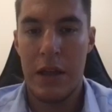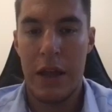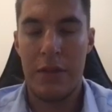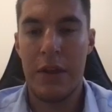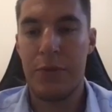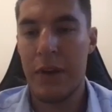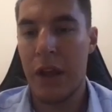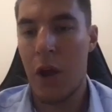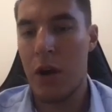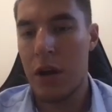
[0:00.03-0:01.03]
In this
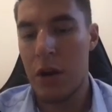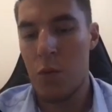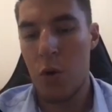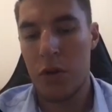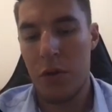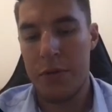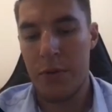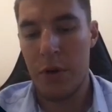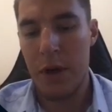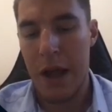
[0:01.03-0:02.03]
video, I'm going to walk you
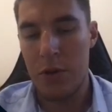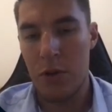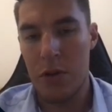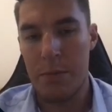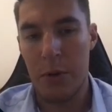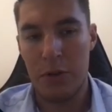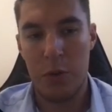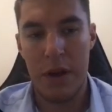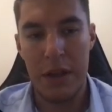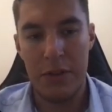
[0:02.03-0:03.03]
through how you can book
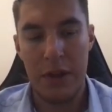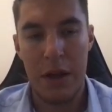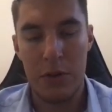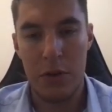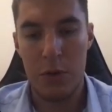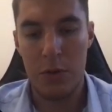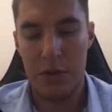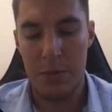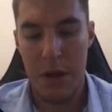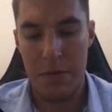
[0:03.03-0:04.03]
20 sales calls
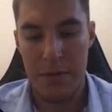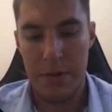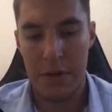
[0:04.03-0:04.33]
a month.